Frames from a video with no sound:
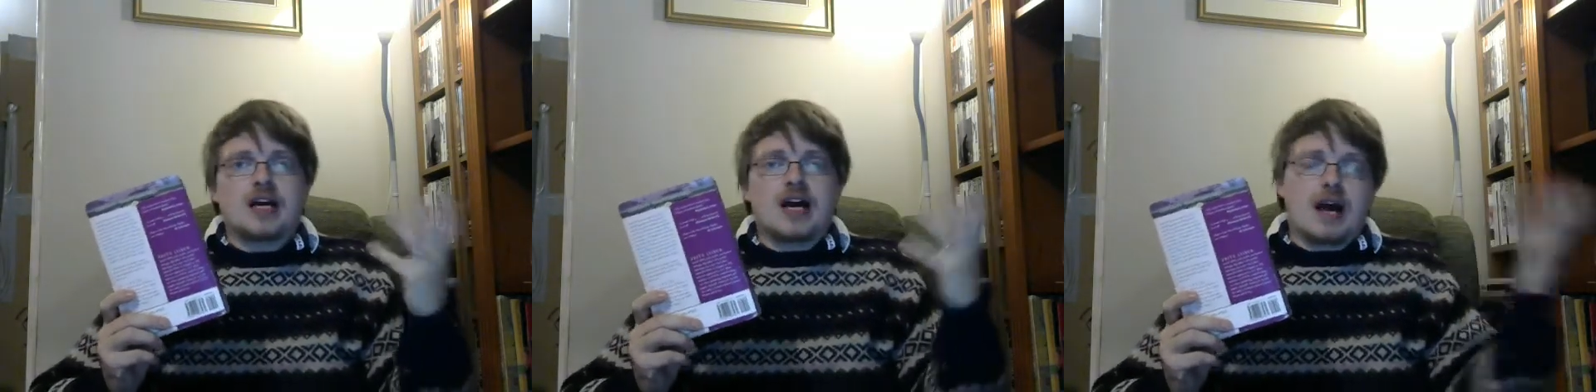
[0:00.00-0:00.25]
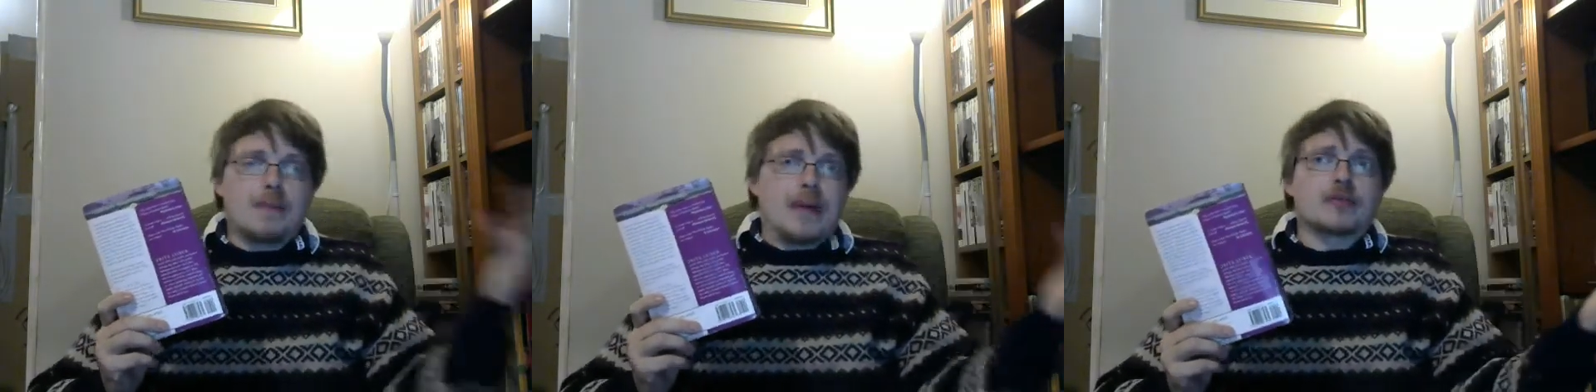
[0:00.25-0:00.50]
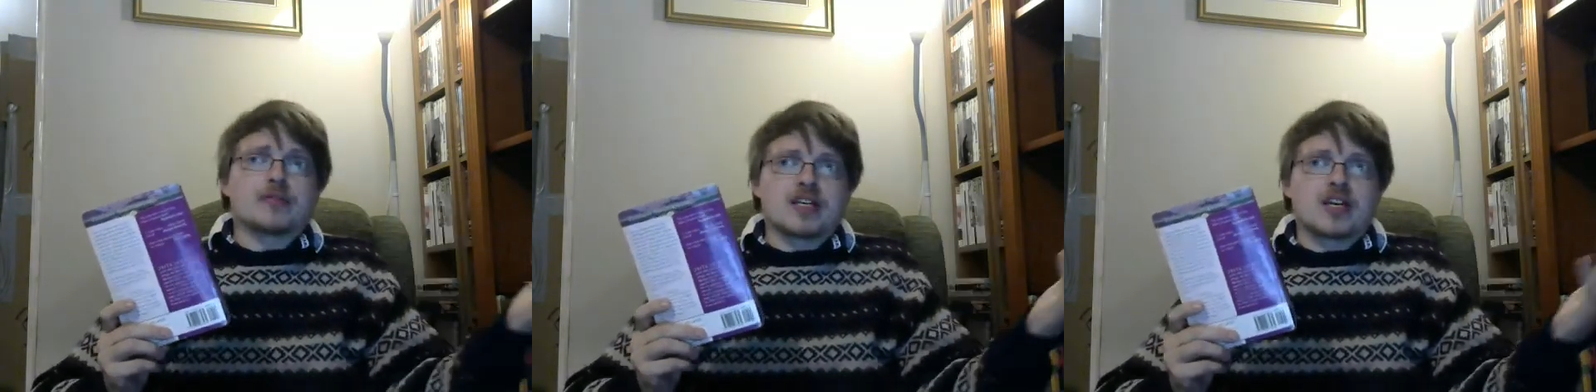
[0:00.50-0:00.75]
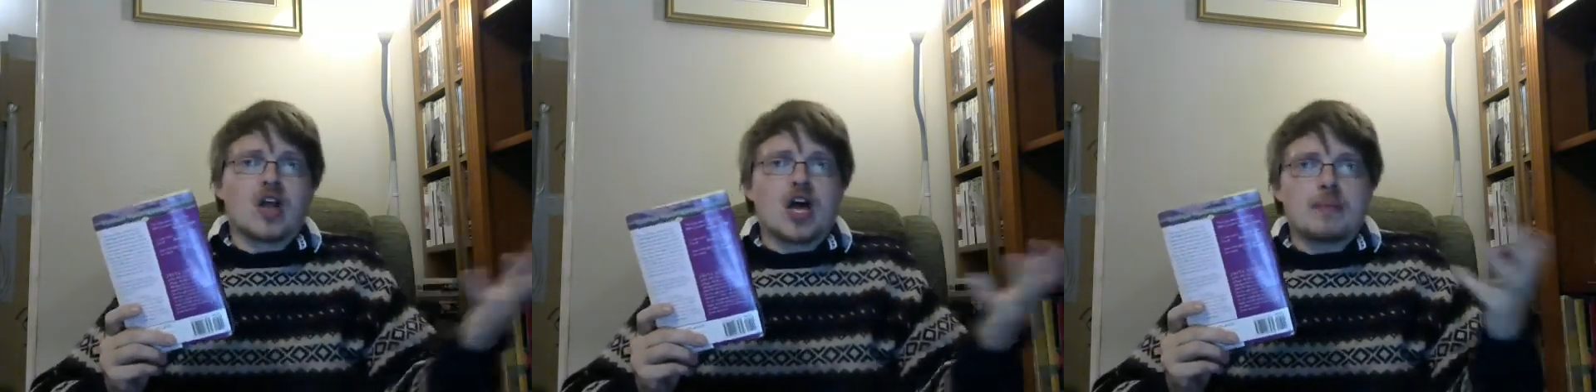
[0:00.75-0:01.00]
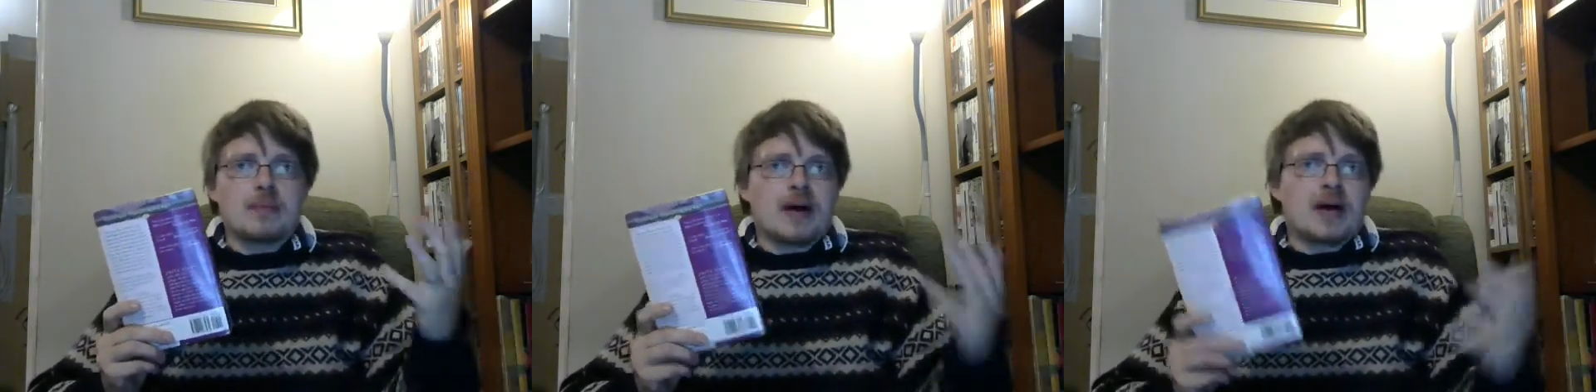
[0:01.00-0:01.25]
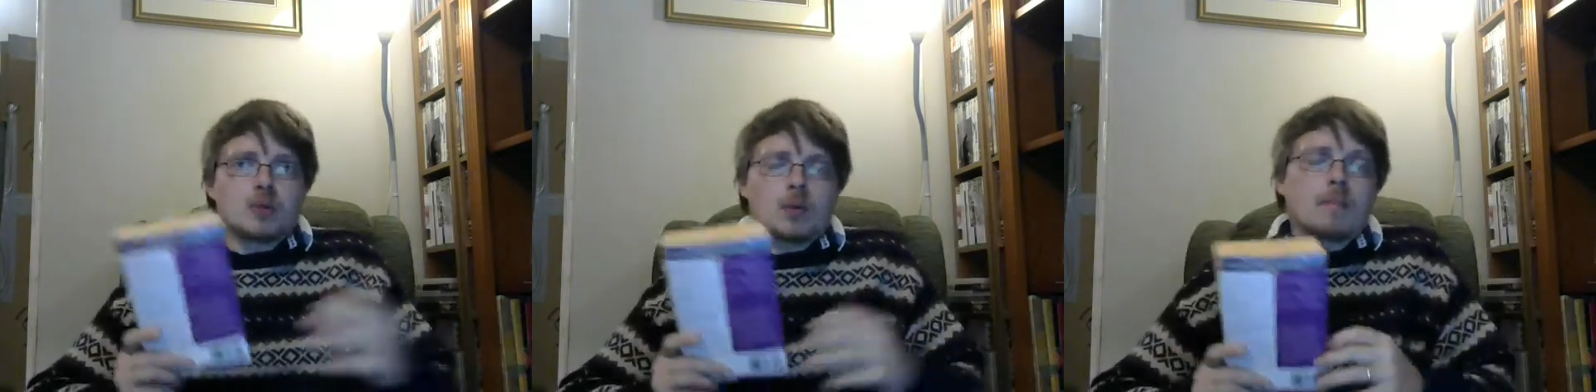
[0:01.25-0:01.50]
a mountain climb
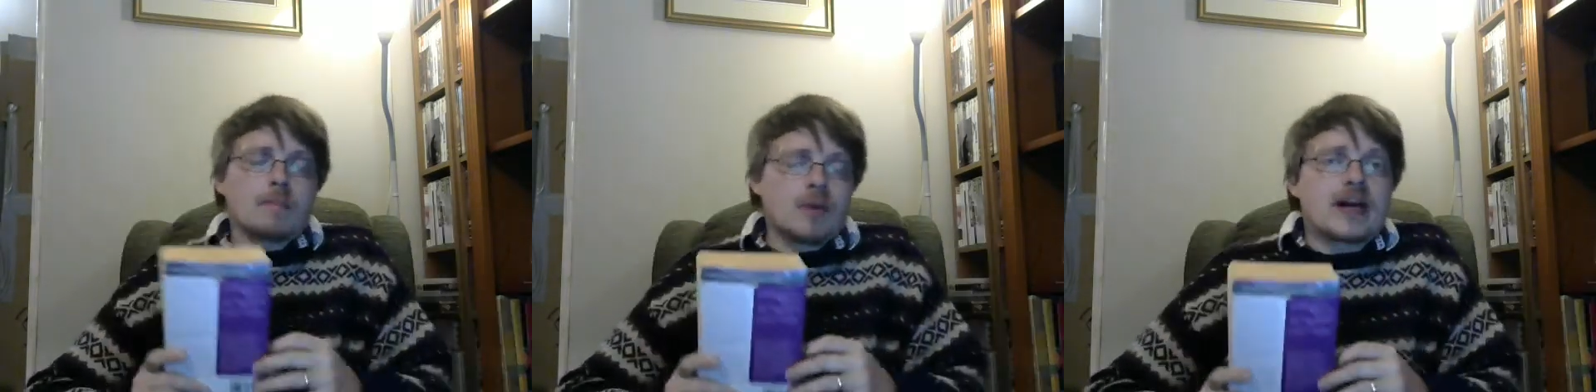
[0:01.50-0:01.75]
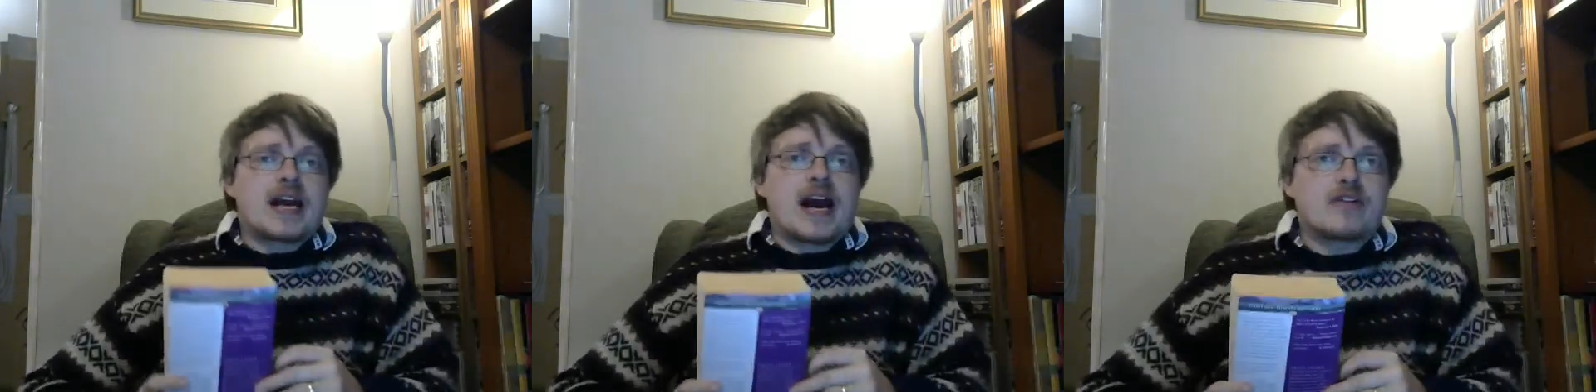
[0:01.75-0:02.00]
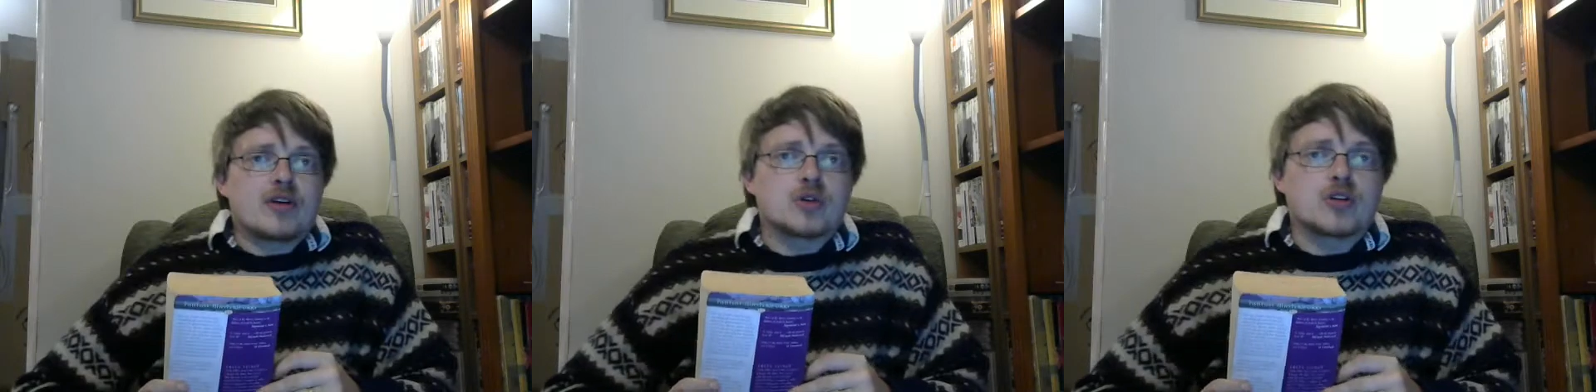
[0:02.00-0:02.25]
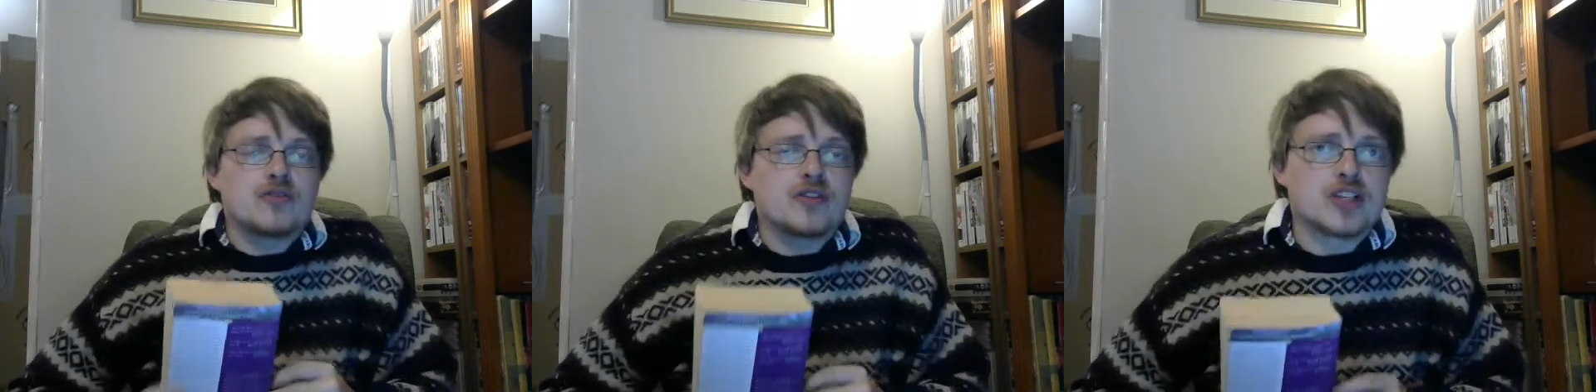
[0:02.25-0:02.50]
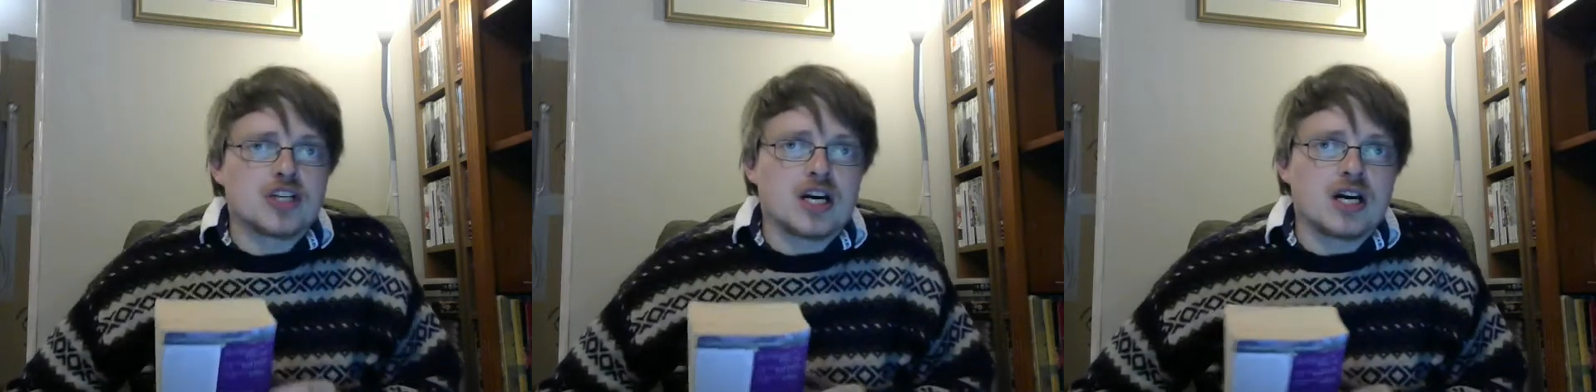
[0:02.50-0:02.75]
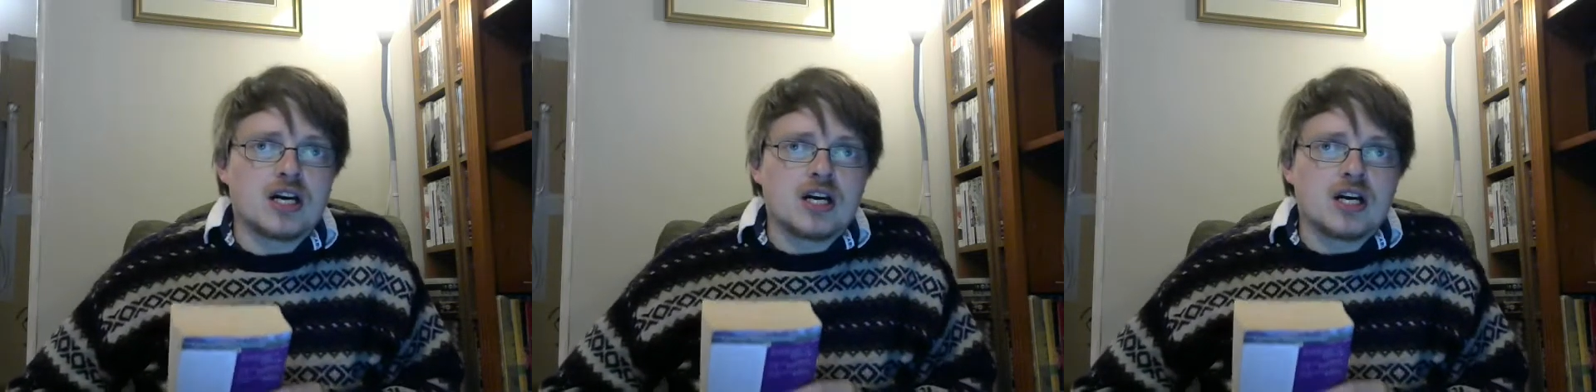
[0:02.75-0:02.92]
and one by Harry Otto Fisher